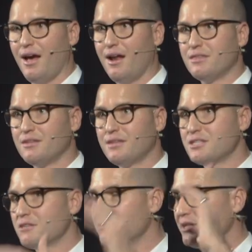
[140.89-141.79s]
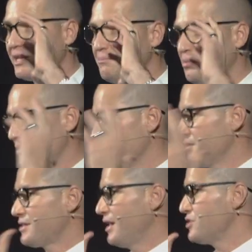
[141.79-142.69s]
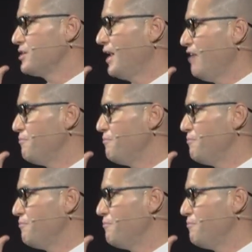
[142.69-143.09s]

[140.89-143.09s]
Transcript: a role focus to a relationship